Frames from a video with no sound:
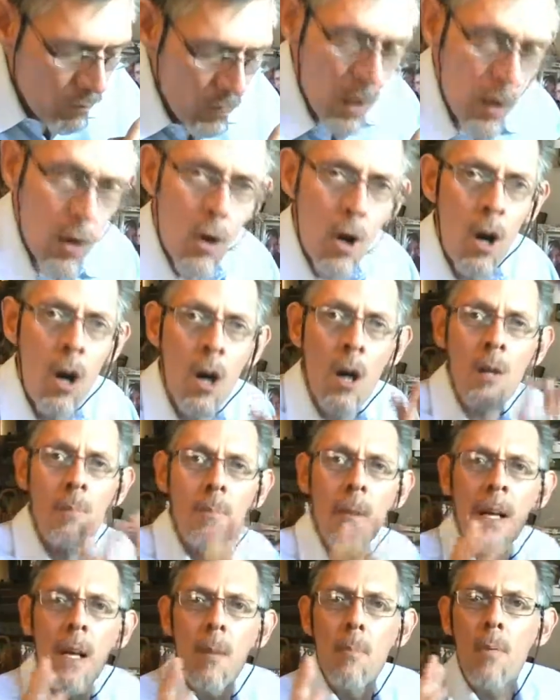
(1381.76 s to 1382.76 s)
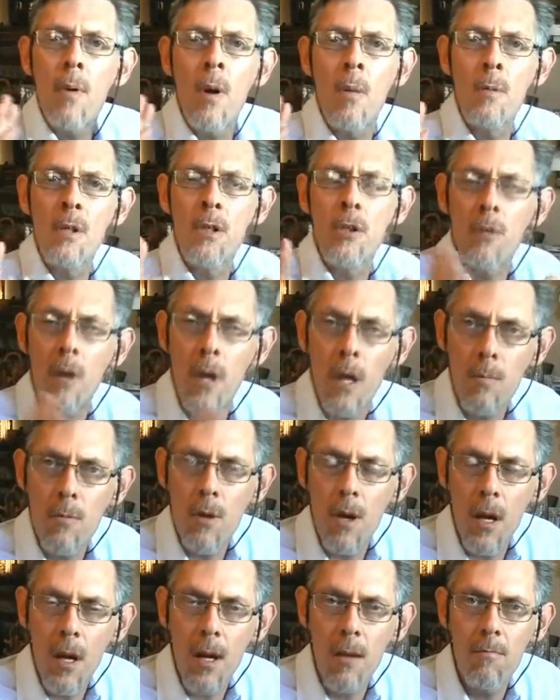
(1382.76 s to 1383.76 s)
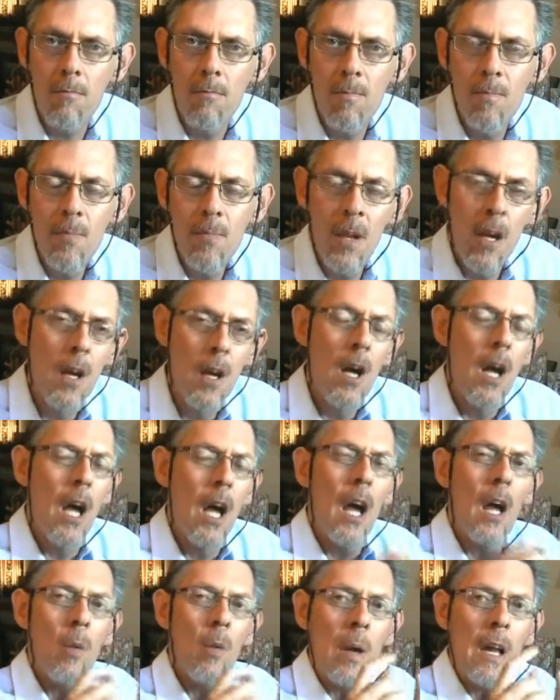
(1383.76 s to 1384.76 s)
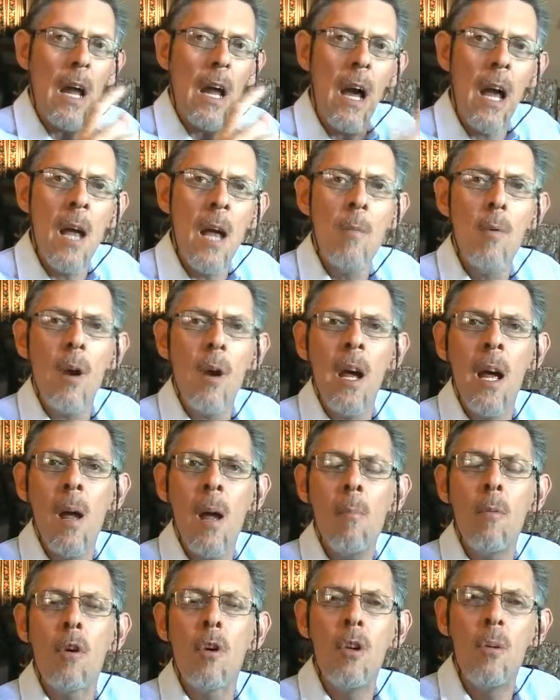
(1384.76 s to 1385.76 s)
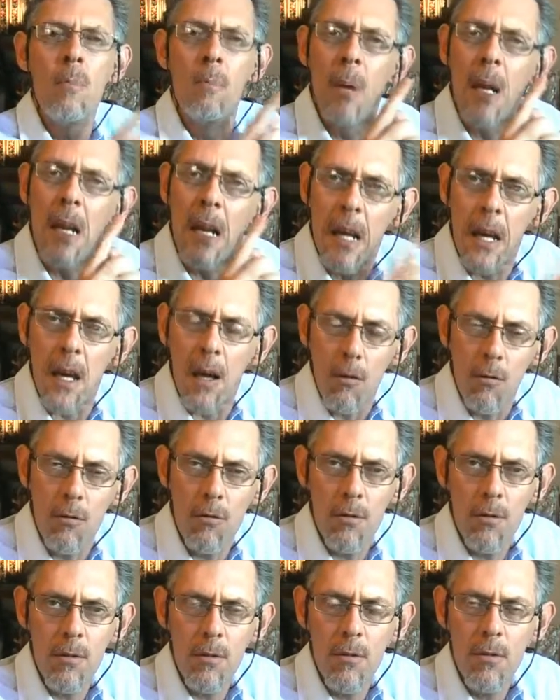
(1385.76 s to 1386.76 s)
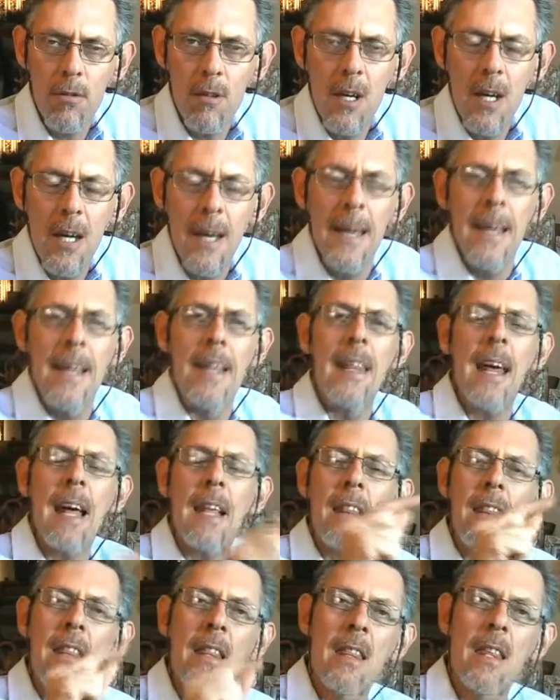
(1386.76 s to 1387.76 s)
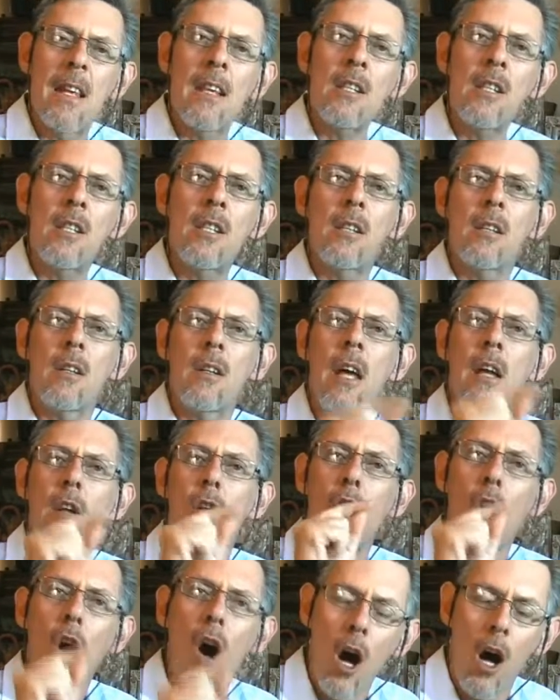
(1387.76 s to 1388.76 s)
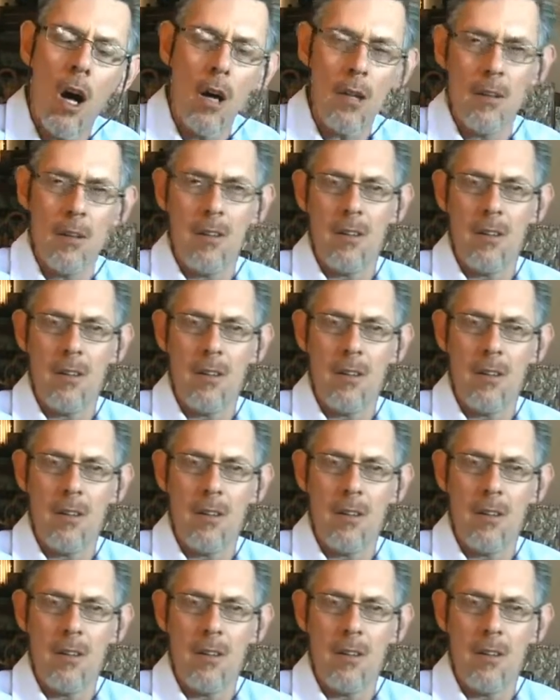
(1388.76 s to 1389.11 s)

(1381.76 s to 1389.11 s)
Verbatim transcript: God made a promise to Abraham. And when Abraham could believe that this, that God